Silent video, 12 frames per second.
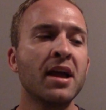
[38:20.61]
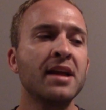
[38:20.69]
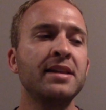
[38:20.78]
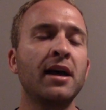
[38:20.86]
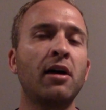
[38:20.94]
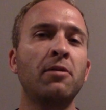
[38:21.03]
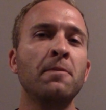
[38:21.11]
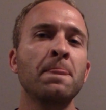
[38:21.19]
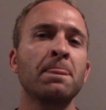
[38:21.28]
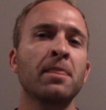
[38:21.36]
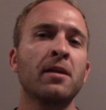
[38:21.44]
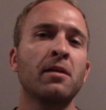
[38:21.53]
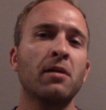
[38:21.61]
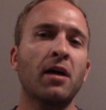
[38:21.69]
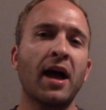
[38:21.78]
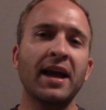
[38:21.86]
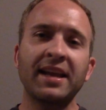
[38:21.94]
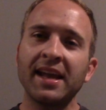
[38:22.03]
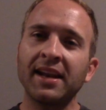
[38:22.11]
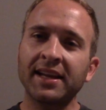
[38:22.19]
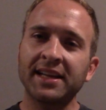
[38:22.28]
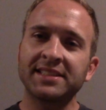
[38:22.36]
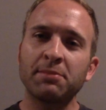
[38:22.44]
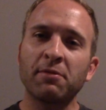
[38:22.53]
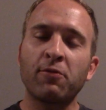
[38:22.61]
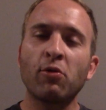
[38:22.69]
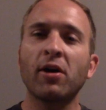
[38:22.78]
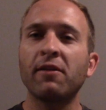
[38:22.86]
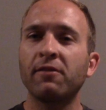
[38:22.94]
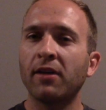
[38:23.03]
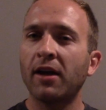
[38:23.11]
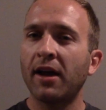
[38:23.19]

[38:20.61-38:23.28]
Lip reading: Now, again, like I said before,